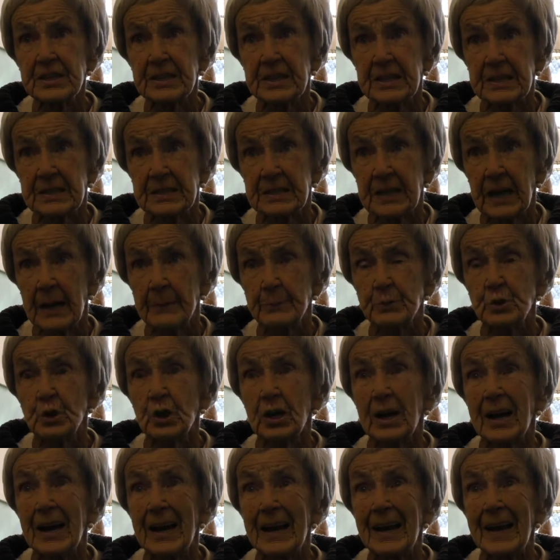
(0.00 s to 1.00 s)
tea time to
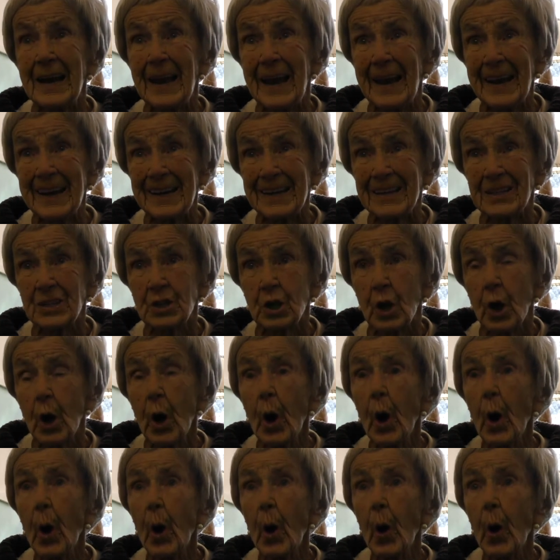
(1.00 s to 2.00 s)
collect
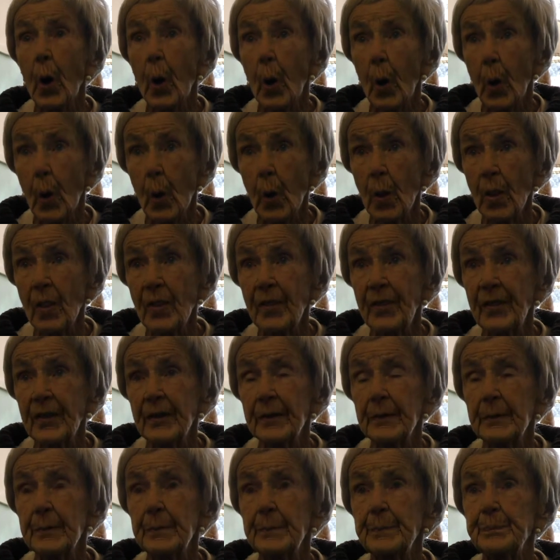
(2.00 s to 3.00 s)
all
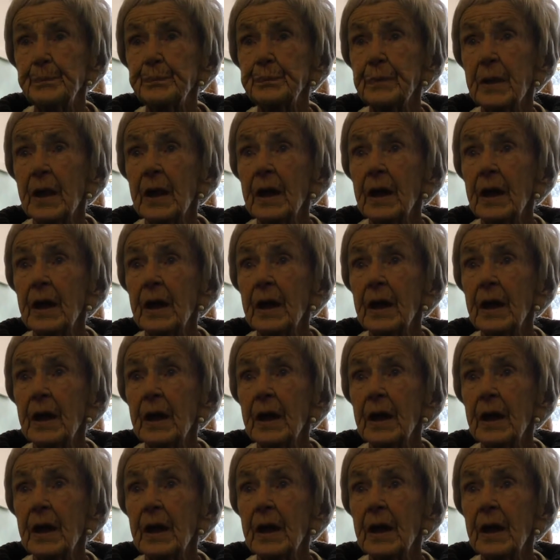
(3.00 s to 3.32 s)
the